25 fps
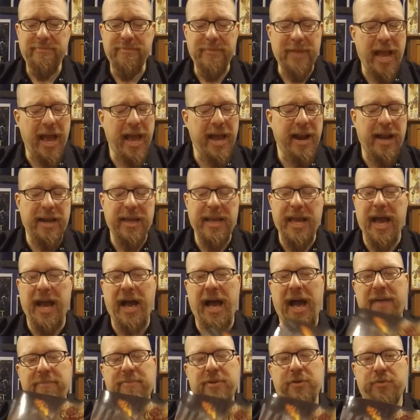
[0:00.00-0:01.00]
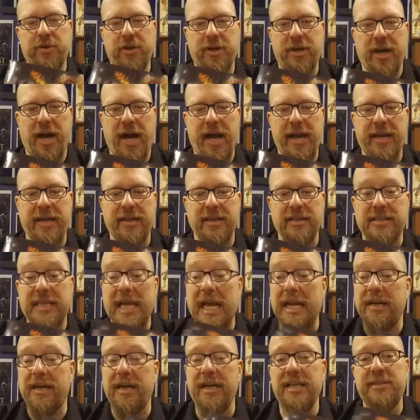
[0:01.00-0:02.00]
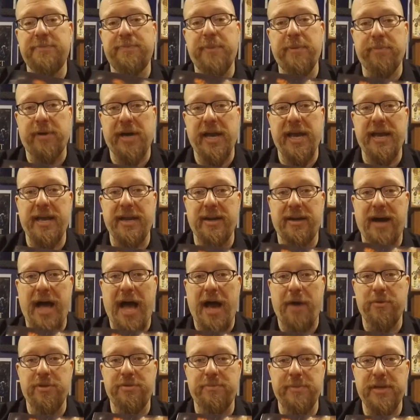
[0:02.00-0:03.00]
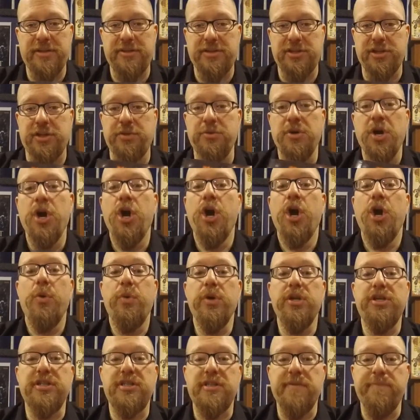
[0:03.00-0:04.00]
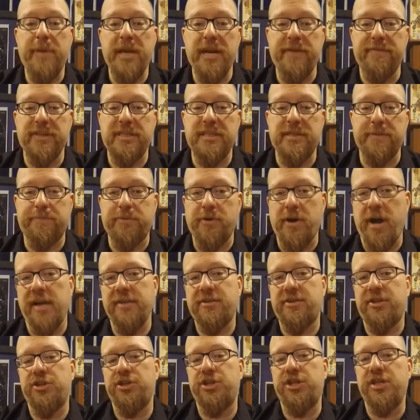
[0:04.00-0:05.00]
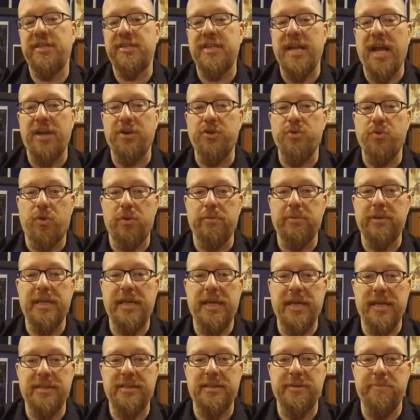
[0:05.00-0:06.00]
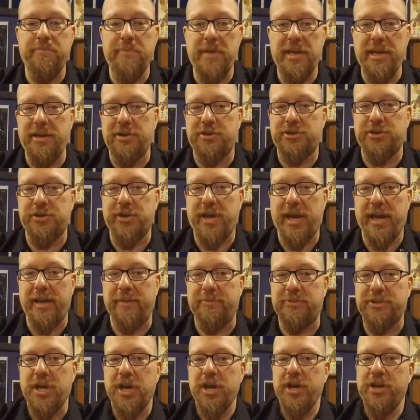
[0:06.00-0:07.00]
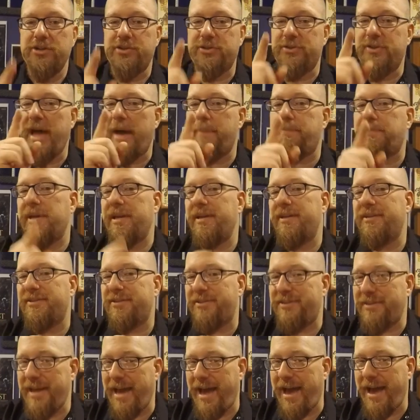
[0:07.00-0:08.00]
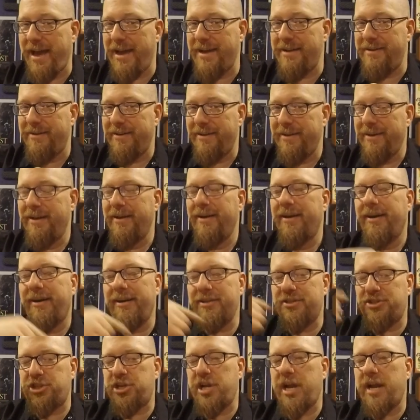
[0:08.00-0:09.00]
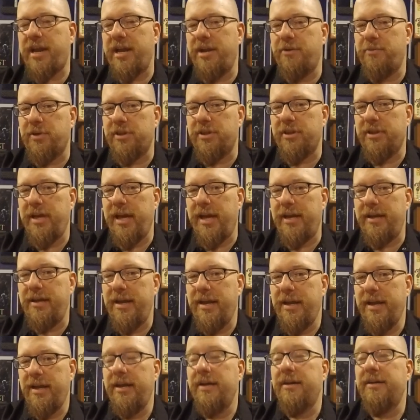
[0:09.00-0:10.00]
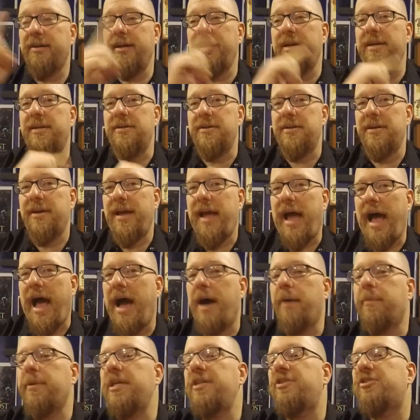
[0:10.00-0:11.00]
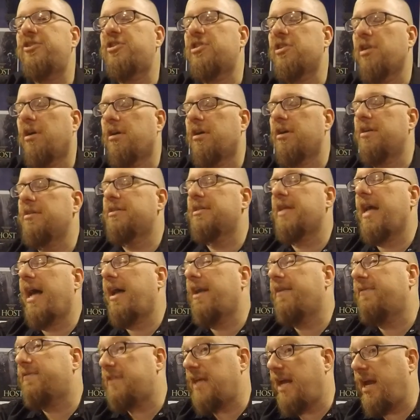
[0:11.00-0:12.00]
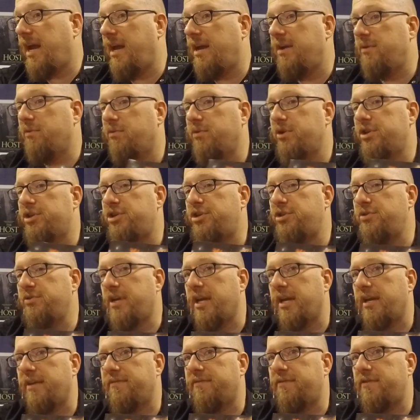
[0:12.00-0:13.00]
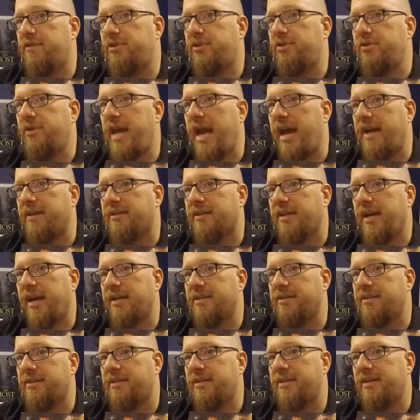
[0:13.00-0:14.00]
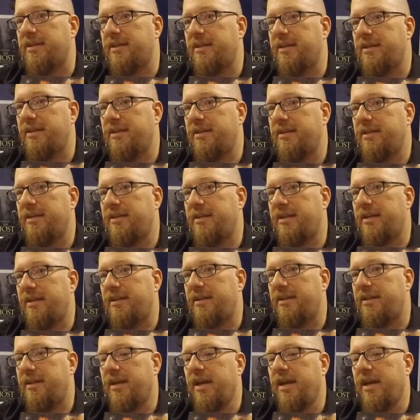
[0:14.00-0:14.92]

And yeah, I've been really liking this. And Lynn's been playing it a lot with me too, which is a bit of a surprise because she's not normally into miniature games. So, that being said, let's check in with Lynn. Lynn, how many stars out of 10 would you give to Gaslands? Seven.